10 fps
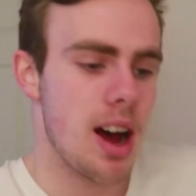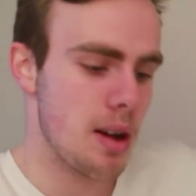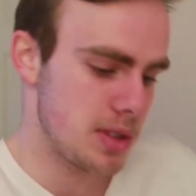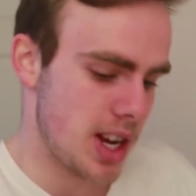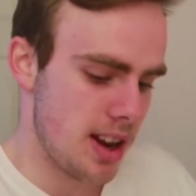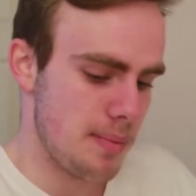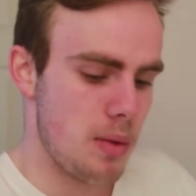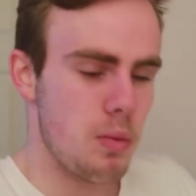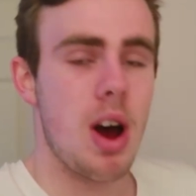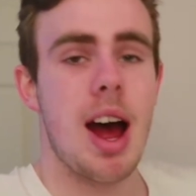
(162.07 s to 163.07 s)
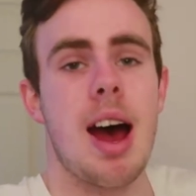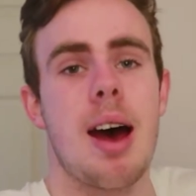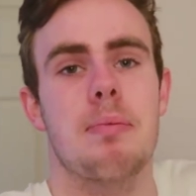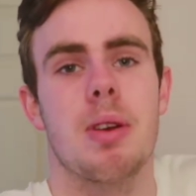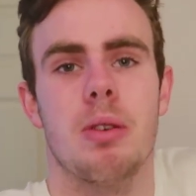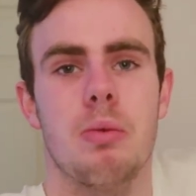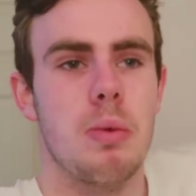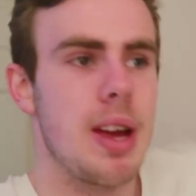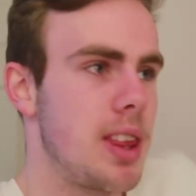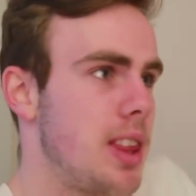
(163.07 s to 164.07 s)
update him on what
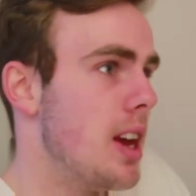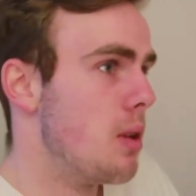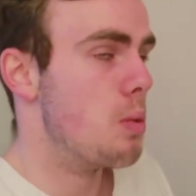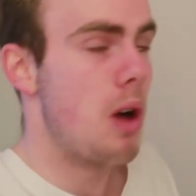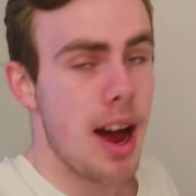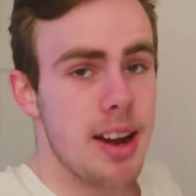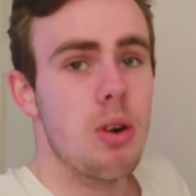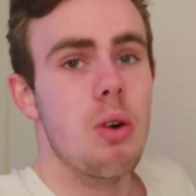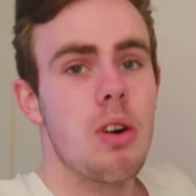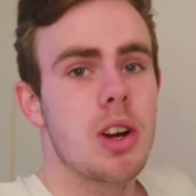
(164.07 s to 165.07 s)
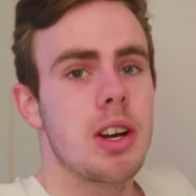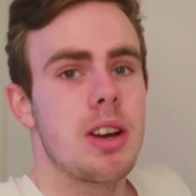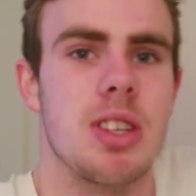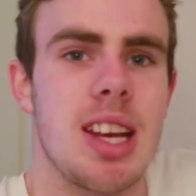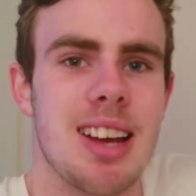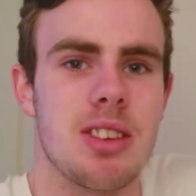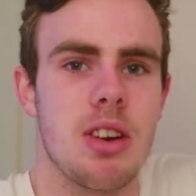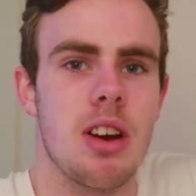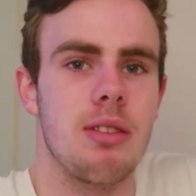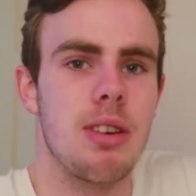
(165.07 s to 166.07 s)
happened with Whitehawk, because he
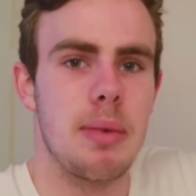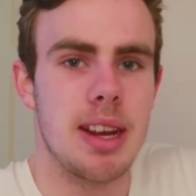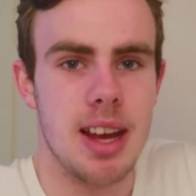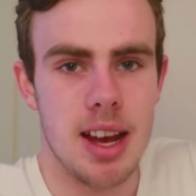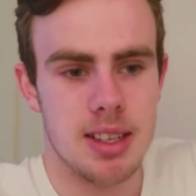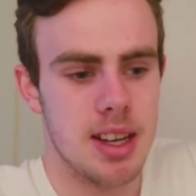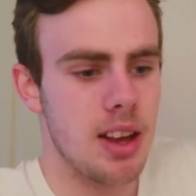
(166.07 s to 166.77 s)
hasn't heard from me yet,